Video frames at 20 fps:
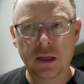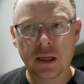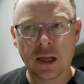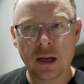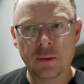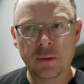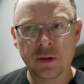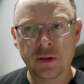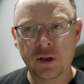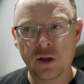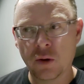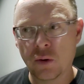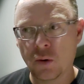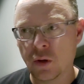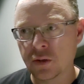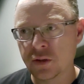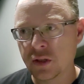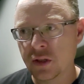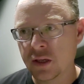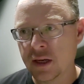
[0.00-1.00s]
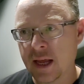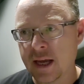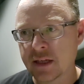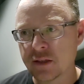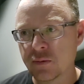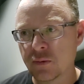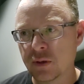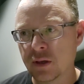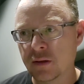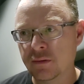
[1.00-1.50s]
And I would go on to the
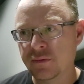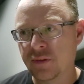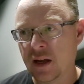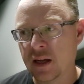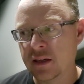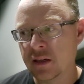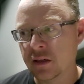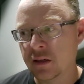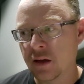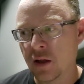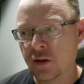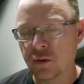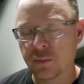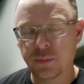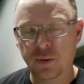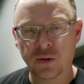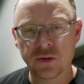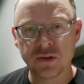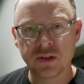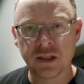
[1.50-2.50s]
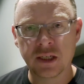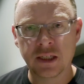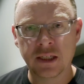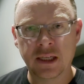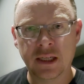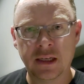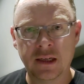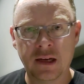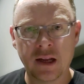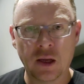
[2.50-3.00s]
next one and find another person in
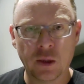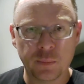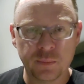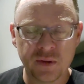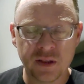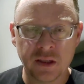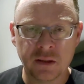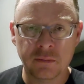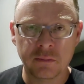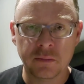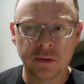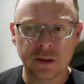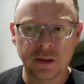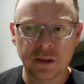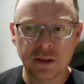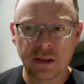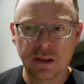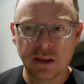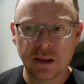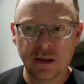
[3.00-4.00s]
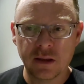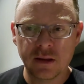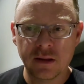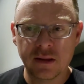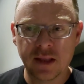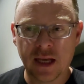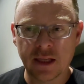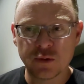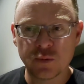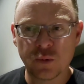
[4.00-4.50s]
need and help them.
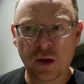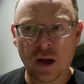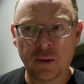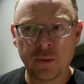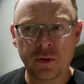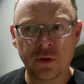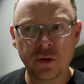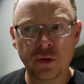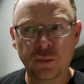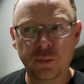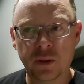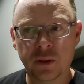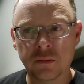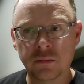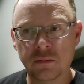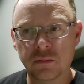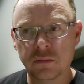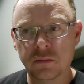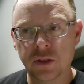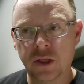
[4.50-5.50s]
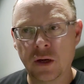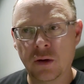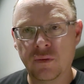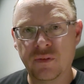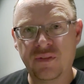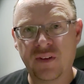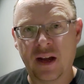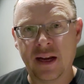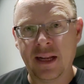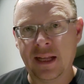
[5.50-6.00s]
That's what I would do, but you know,
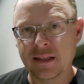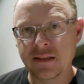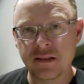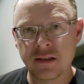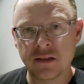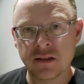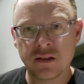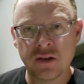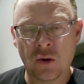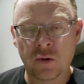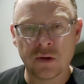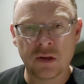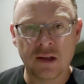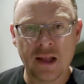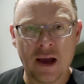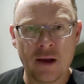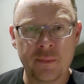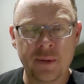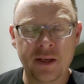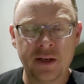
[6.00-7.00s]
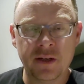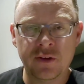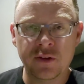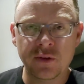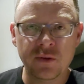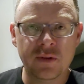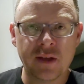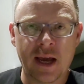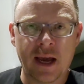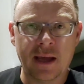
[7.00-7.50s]
finances don't allow me to
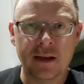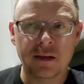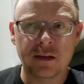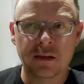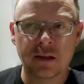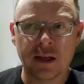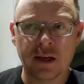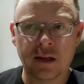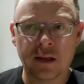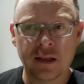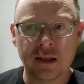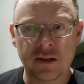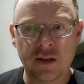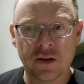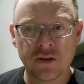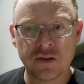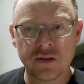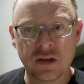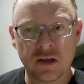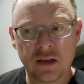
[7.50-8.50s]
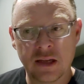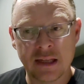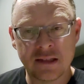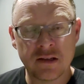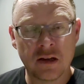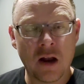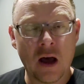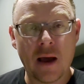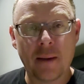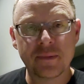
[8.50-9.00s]
do that.
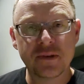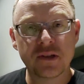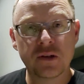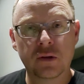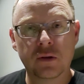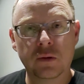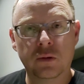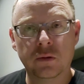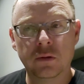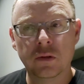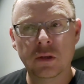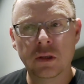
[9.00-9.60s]
That's an obstacle.